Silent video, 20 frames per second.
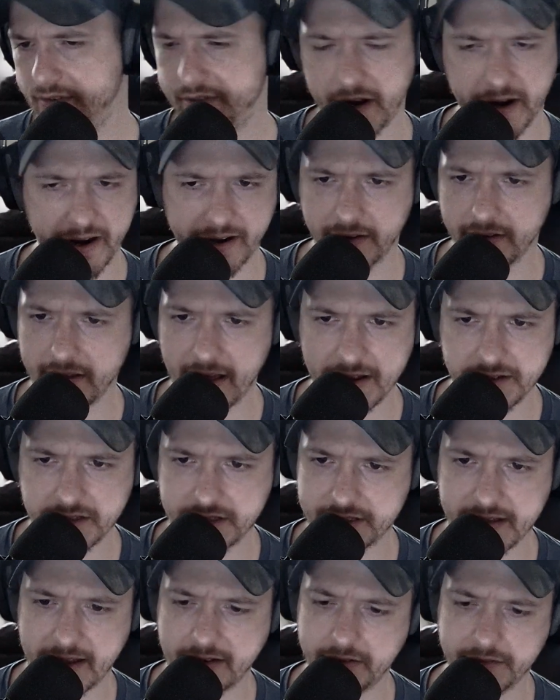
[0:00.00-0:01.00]
sorry, I
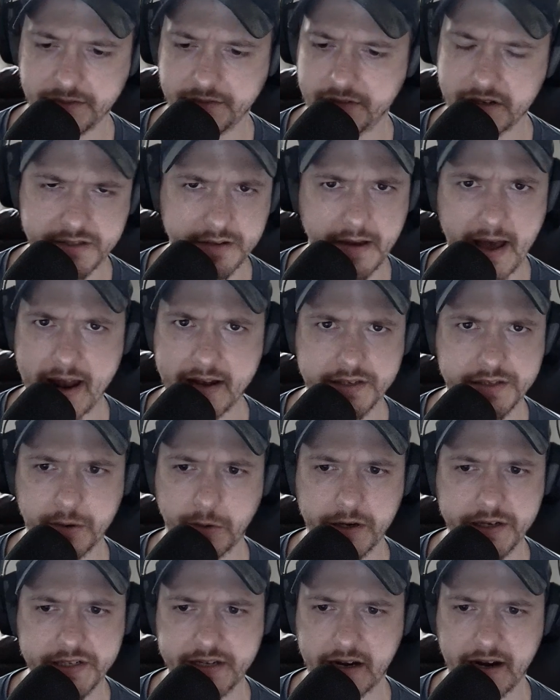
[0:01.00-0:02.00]
just, I just there's a lot of
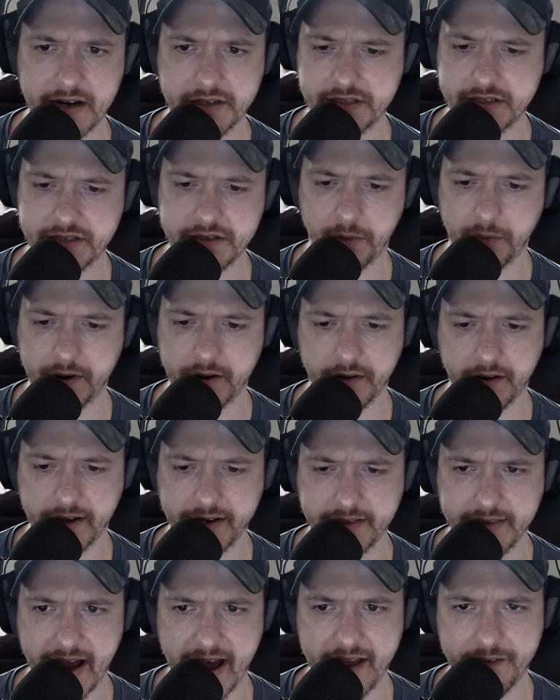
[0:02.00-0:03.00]
stories here. I just don't want to
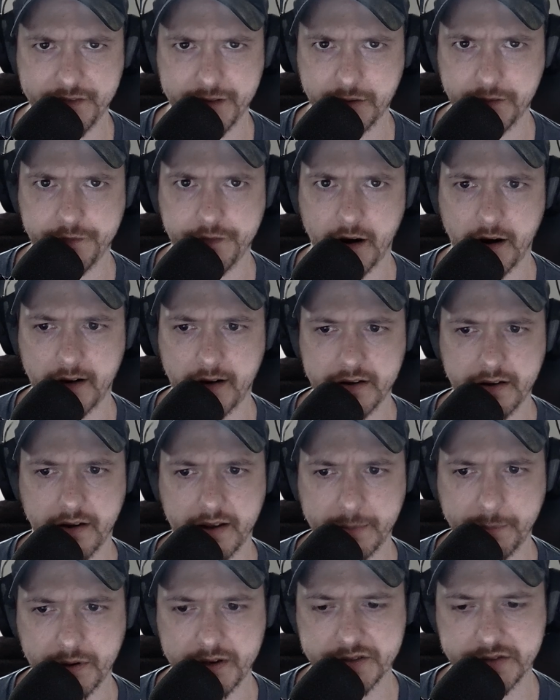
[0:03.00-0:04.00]
like dive too far into
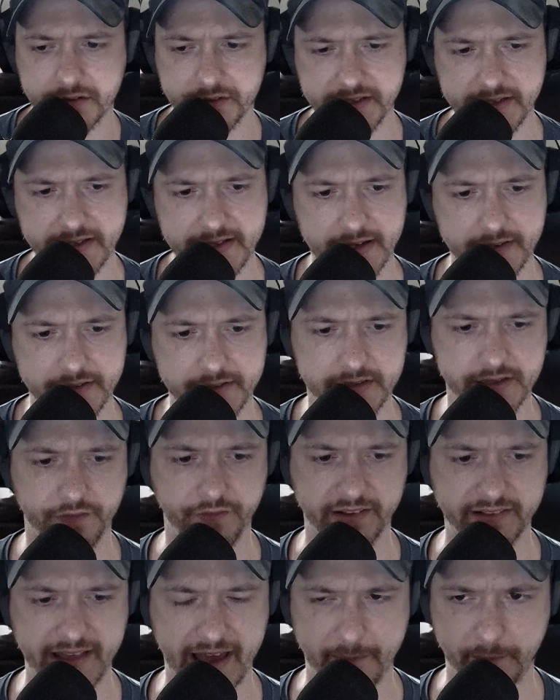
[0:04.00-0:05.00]
like personal details and
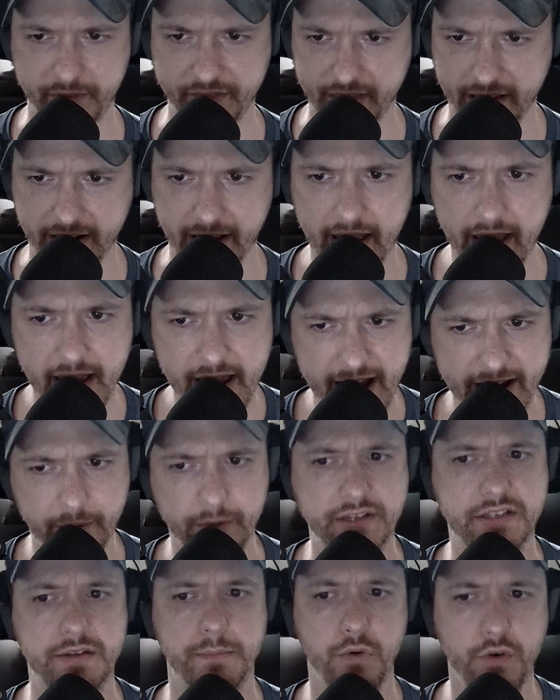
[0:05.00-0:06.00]
stuff like that. But then
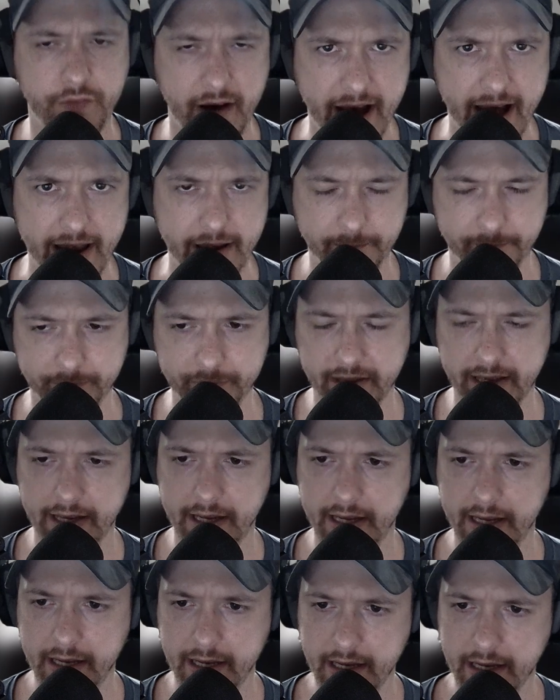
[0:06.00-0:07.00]
anyway, to move on,
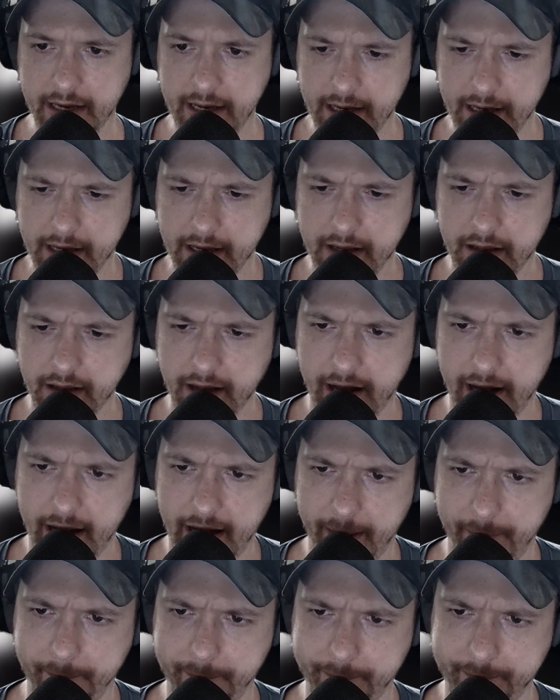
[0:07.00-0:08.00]

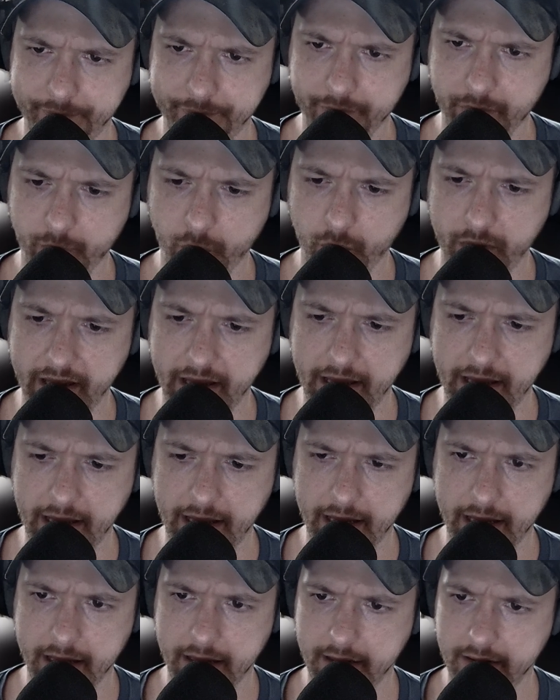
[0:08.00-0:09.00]
um,
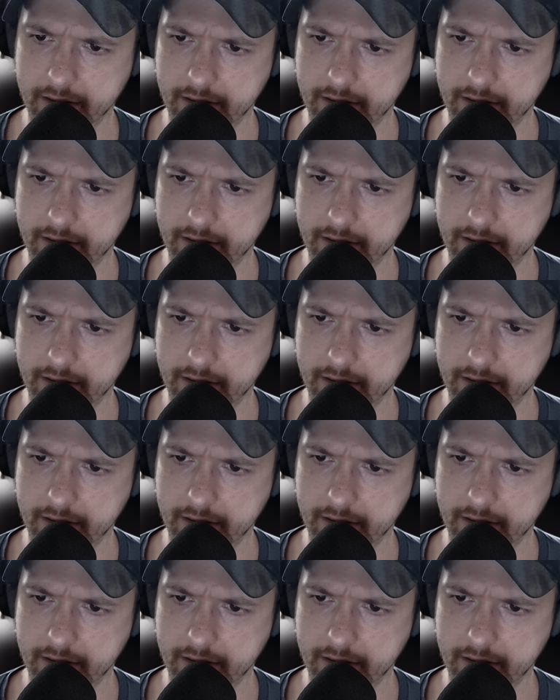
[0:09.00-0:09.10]
we